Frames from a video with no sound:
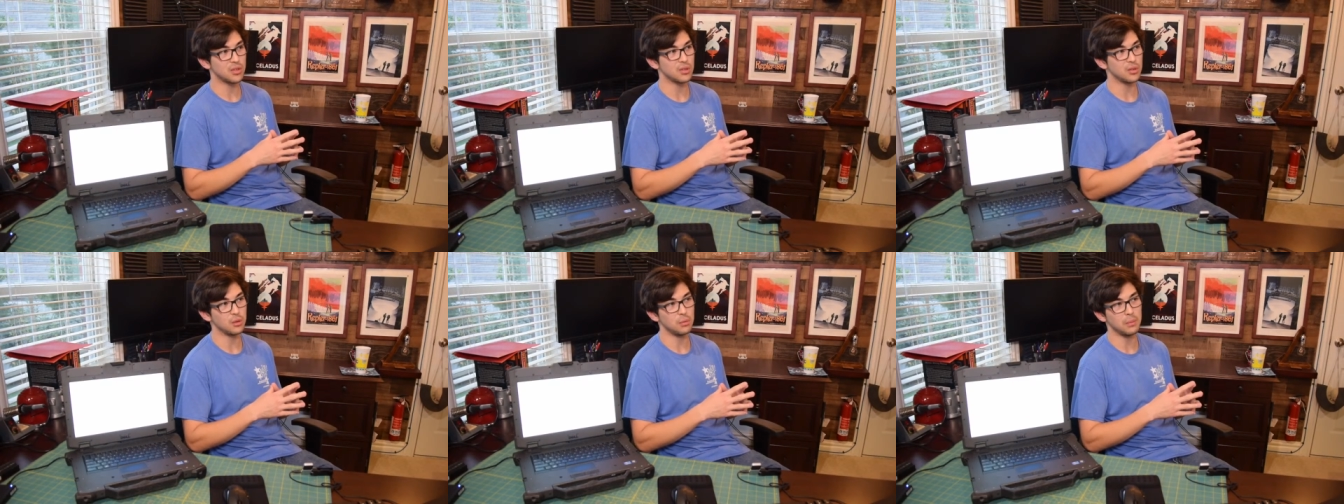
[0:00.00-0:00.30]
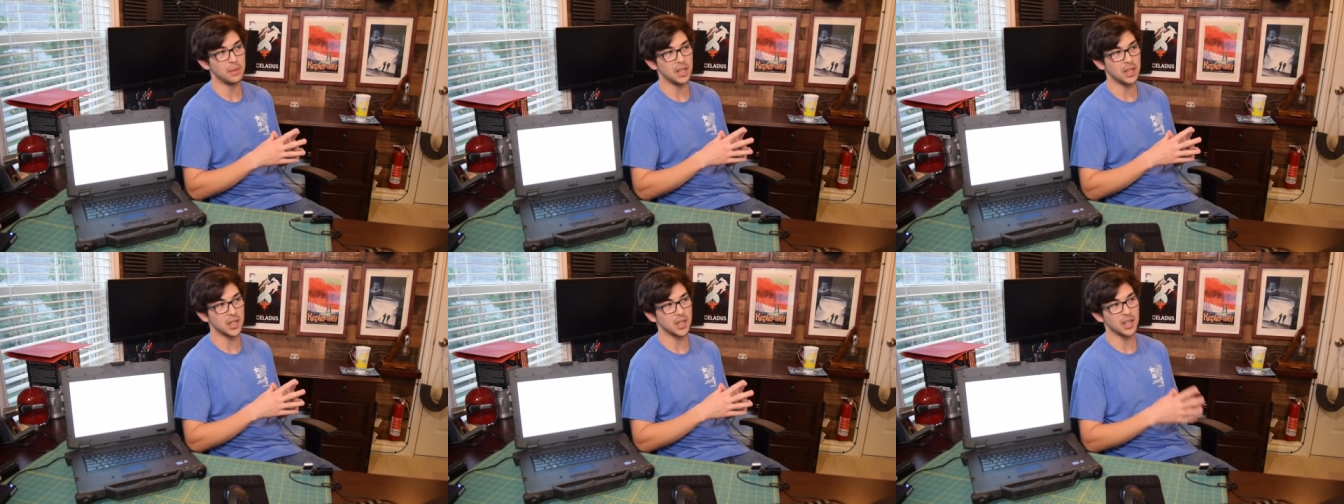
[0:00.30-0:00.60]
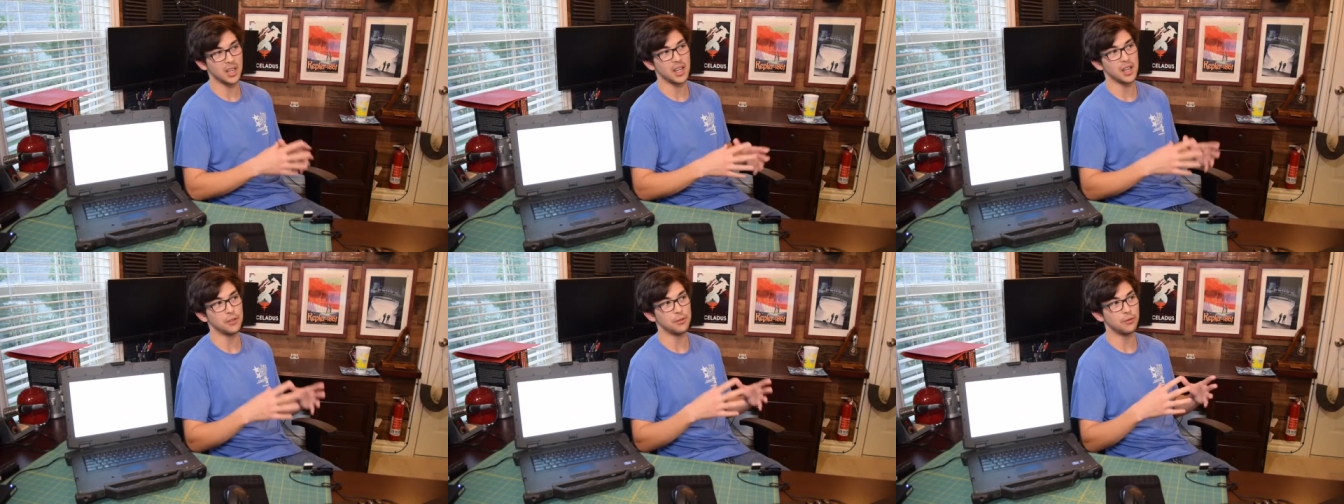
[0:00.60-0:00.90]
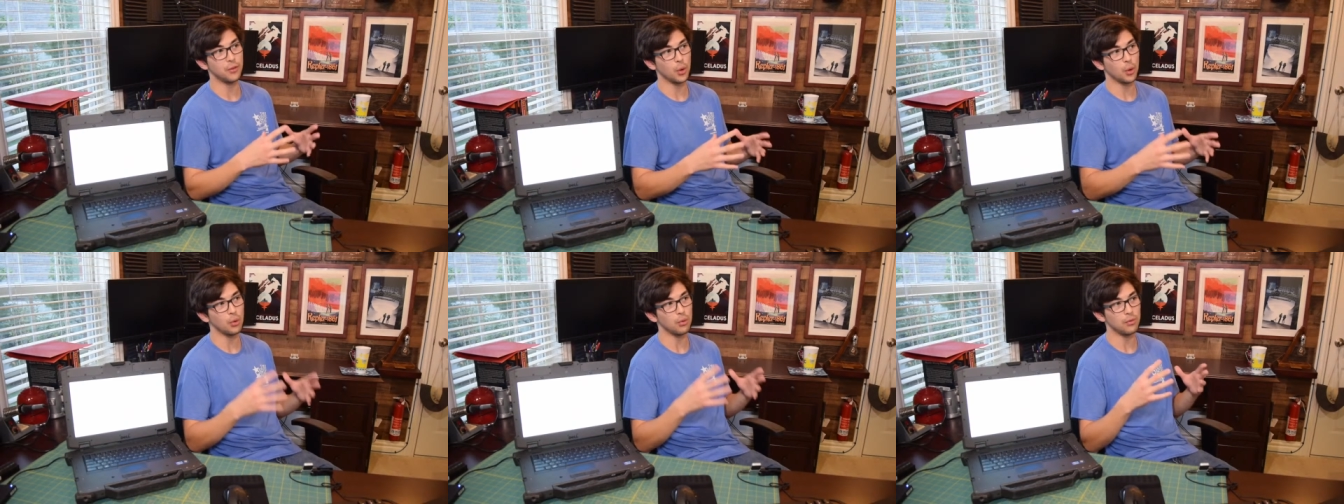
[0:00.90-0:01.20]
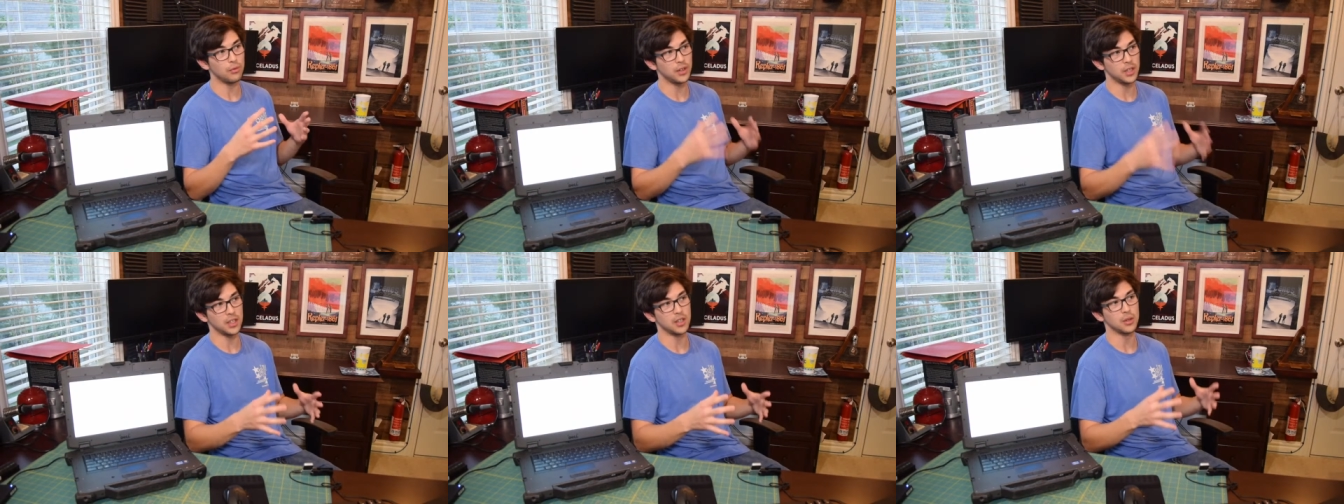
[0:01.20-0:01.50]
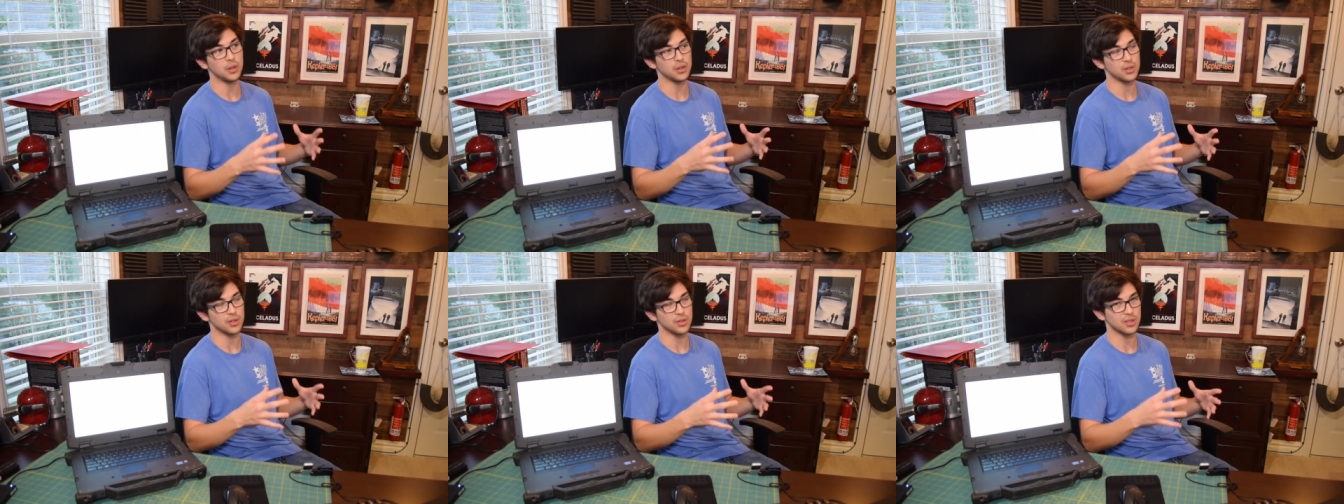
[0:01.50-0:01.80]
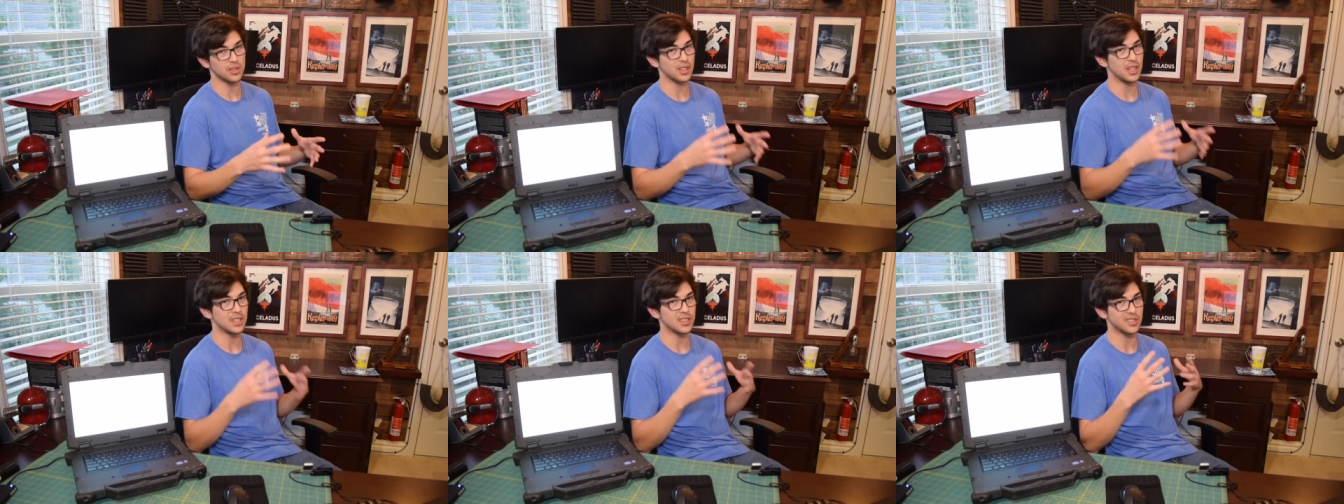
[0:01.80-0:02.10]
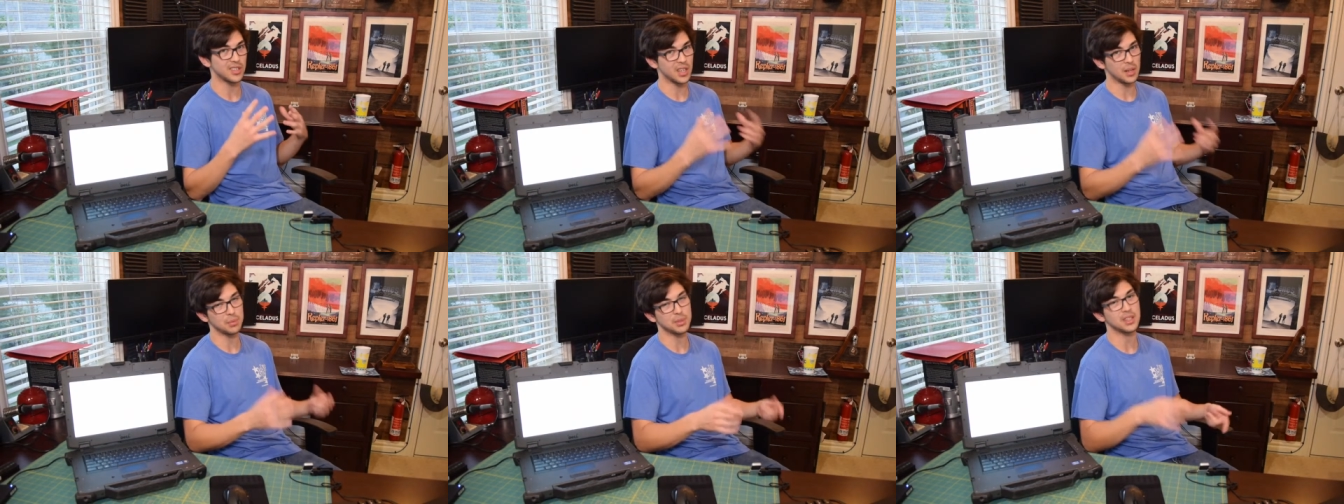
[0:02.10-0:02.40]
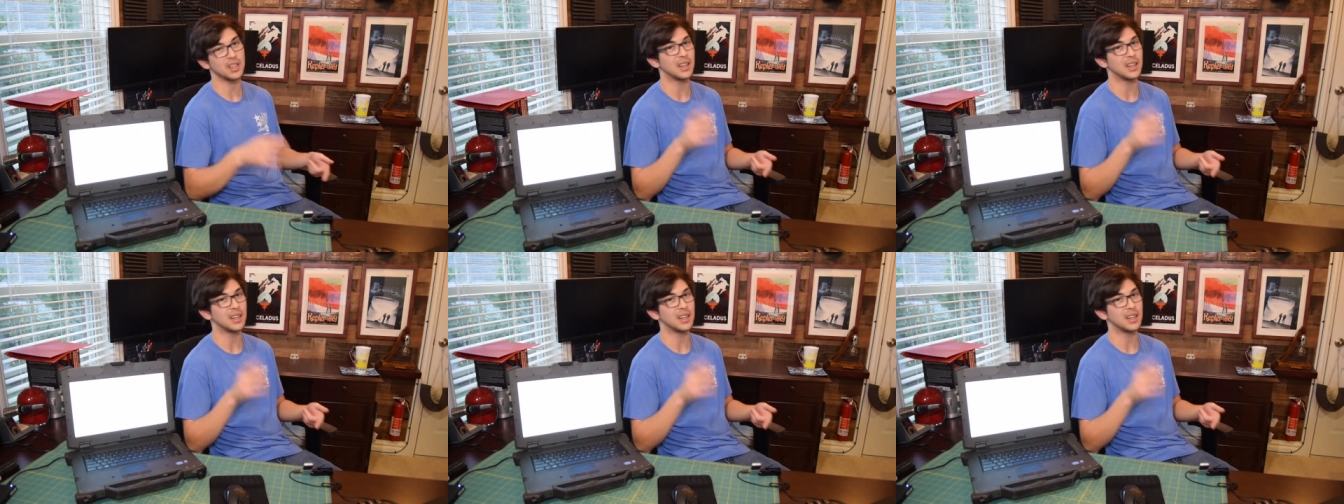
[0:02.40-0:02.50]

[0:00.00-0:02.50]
to make a full video because there's a lot of steps.